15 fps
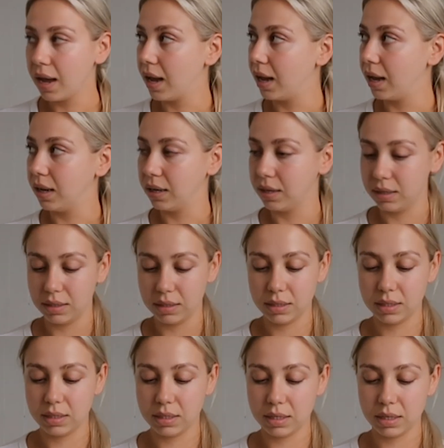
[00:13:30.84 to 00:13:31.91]
And
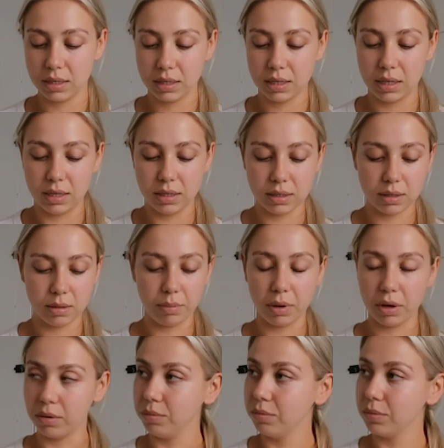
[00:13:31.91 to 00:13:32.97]
these are the
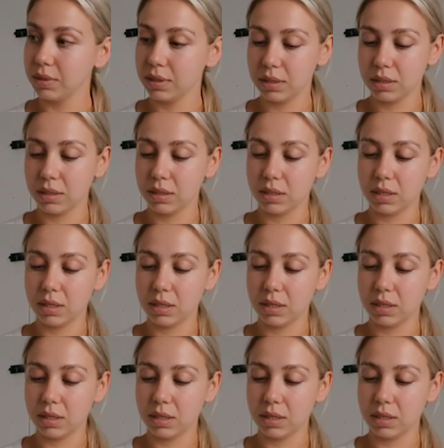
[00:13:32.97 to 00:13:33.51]
bottoms